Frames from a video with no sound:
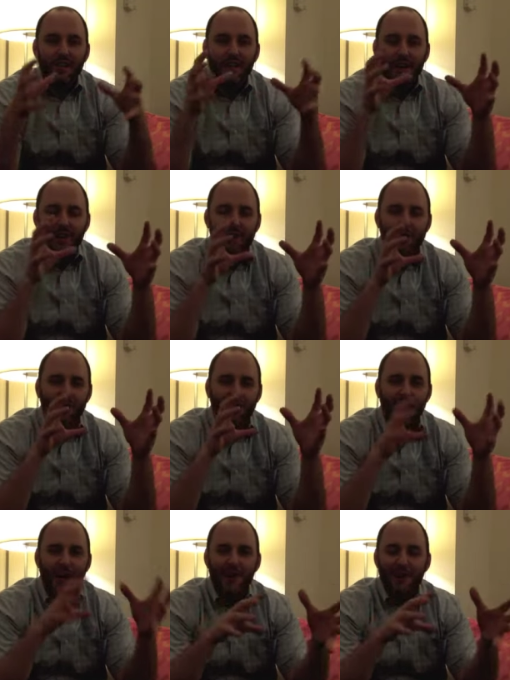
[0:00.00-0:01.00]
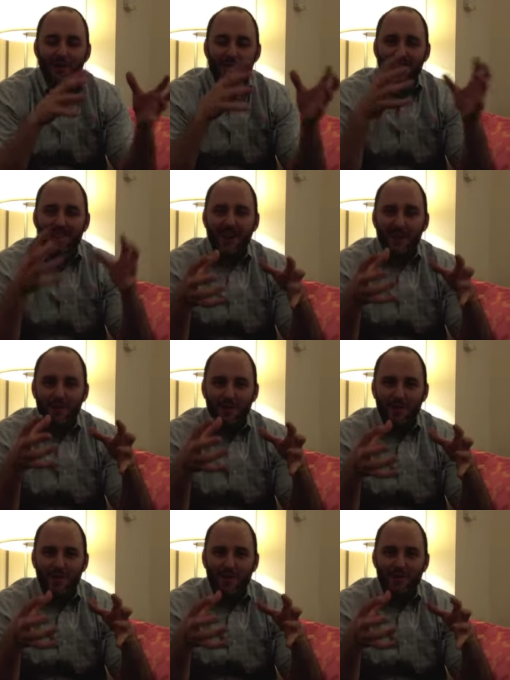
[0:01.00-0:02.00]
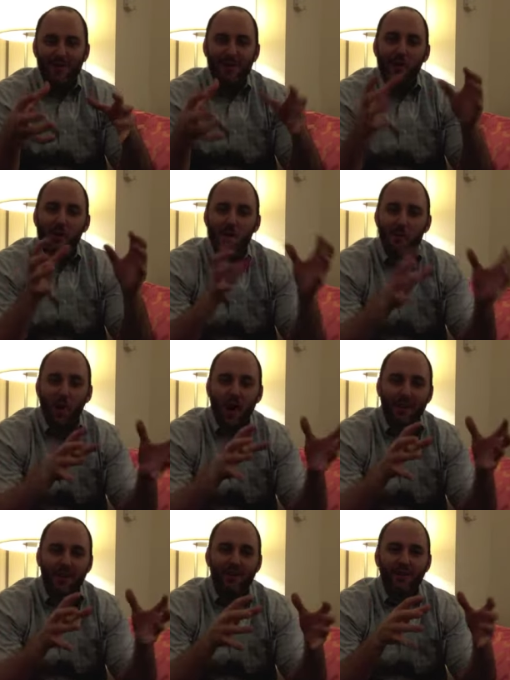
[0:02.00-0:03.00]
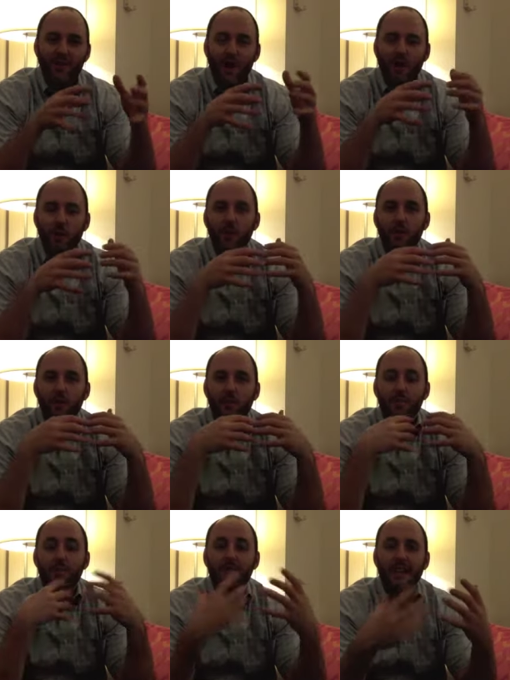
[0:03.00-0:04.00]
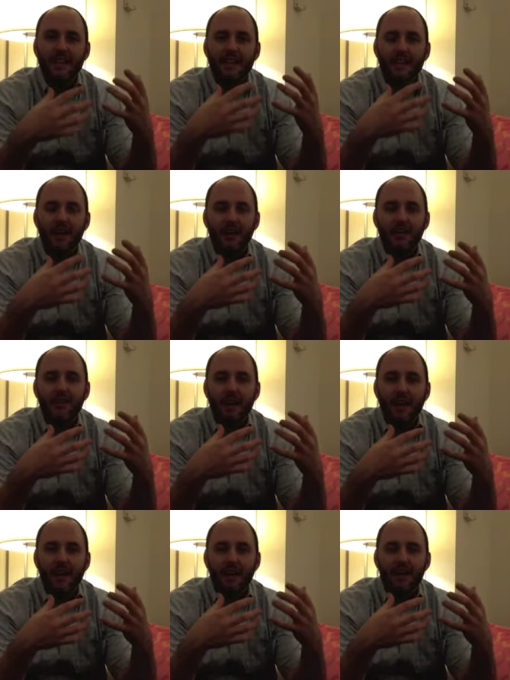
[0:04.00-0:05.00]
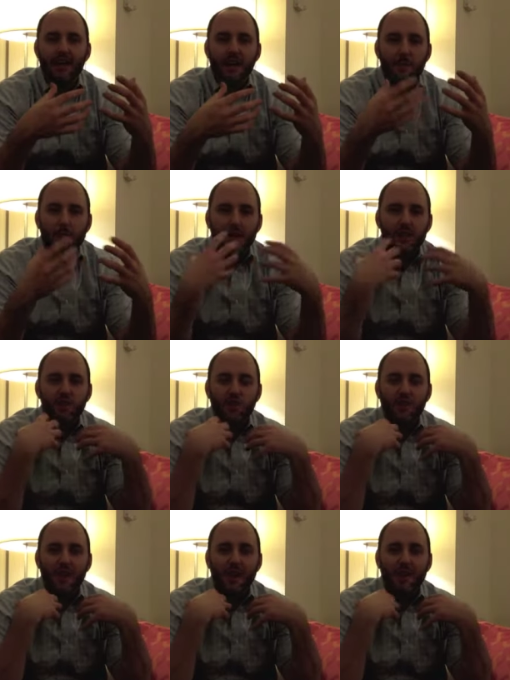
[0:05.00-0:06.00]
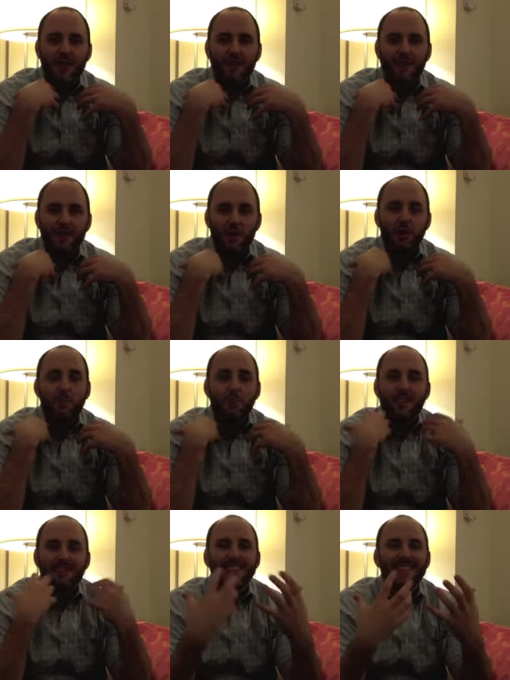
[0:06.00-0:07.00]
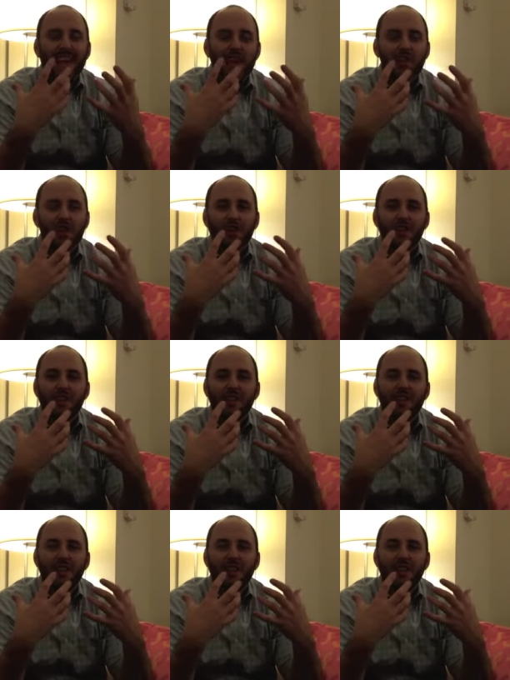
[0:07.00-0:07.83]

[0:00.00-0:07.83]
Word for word: that your audio is in line with your video you're walking your talk when you're presenting an idea make sure that your presentation